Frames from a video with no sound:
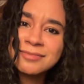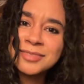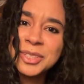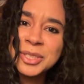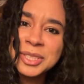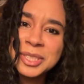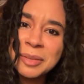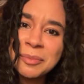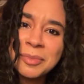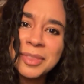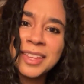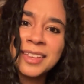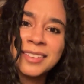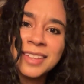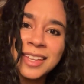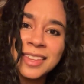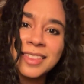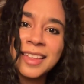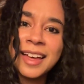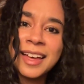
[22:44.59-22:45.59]
or something
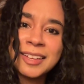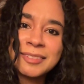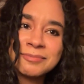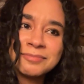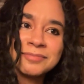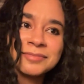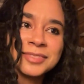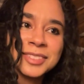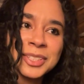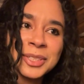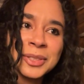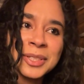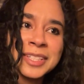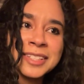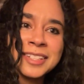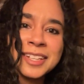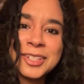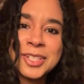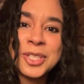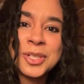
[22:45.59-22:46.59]
like that. So let's
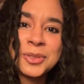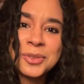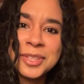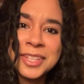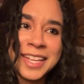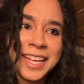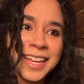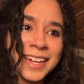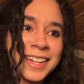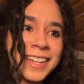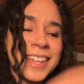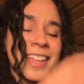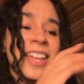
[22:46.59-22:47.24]
not do that.